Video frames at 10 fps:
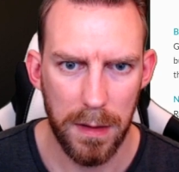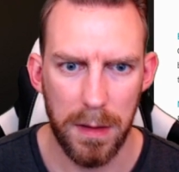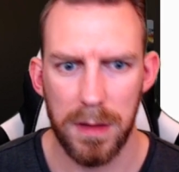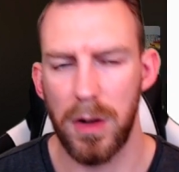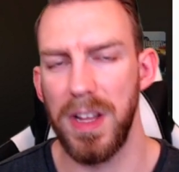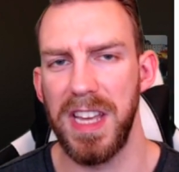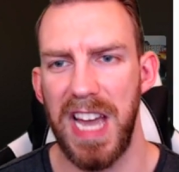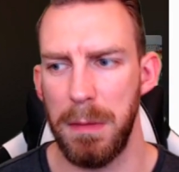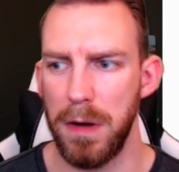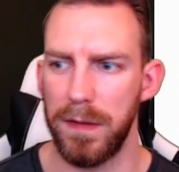It's got
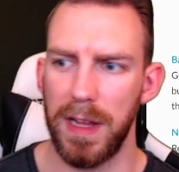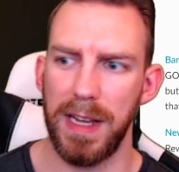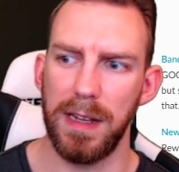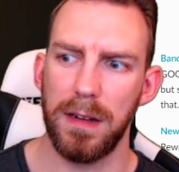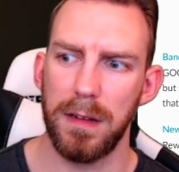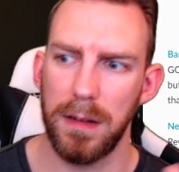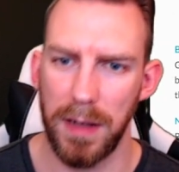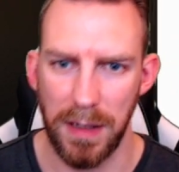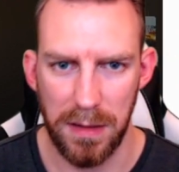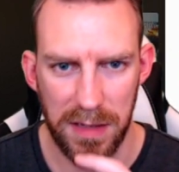in-game overlay
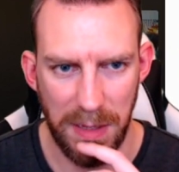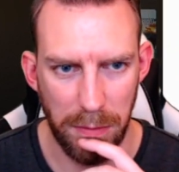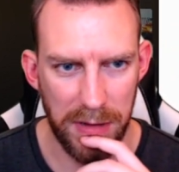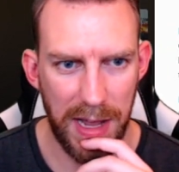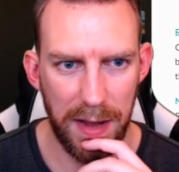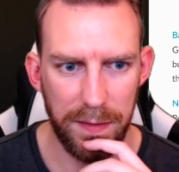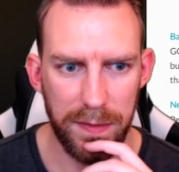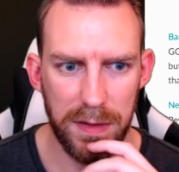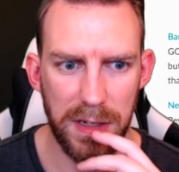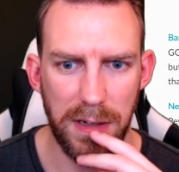like Steam would
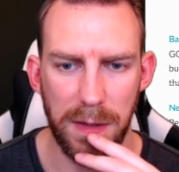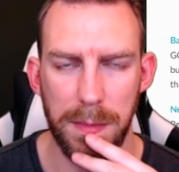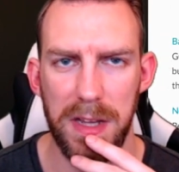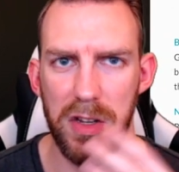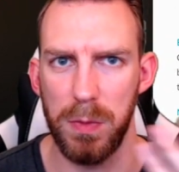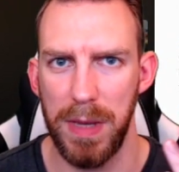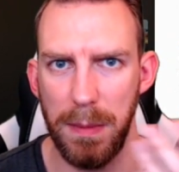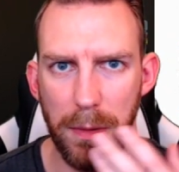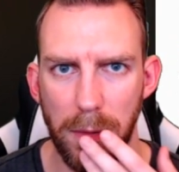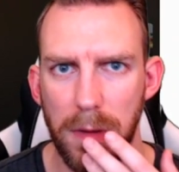have, so you can message
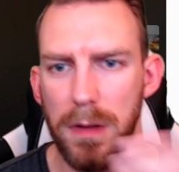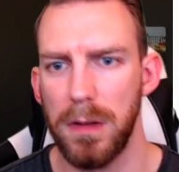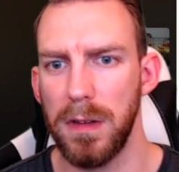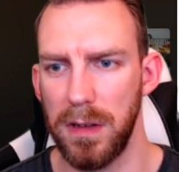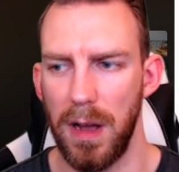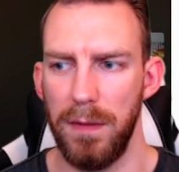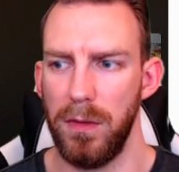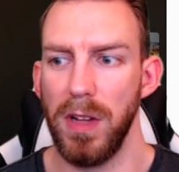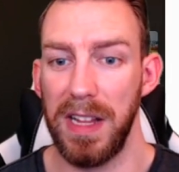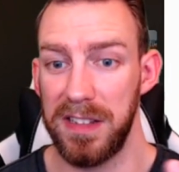people. I haven't
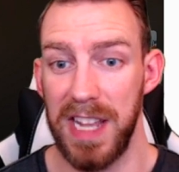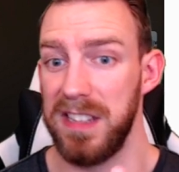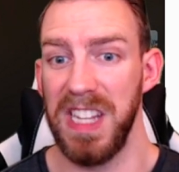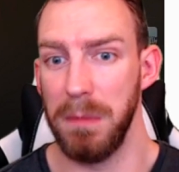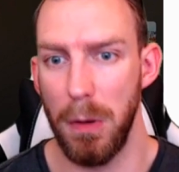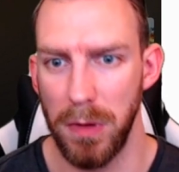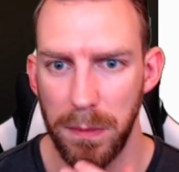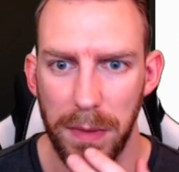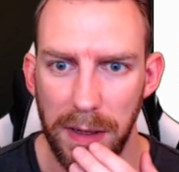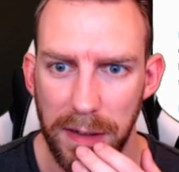got that to test at the
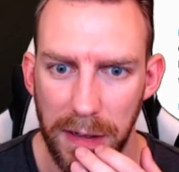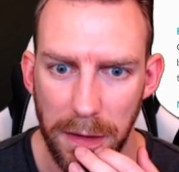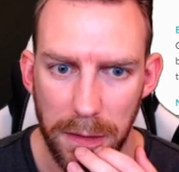moment, but you know,